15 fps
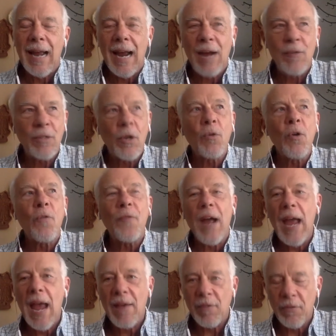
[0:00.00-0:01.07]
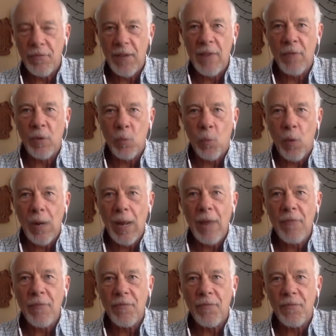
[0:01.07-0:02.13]
I don't know if I have a favorite. What I
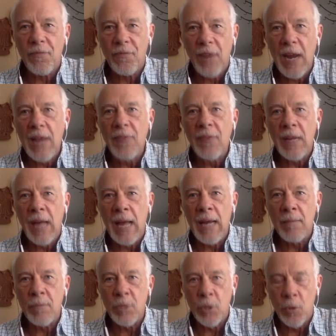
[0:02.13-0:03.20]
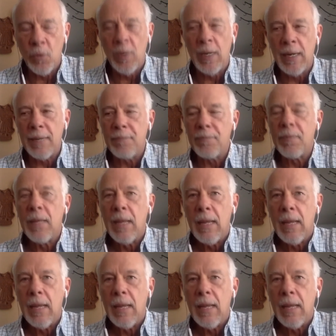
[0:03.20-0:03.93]
find that I am doing,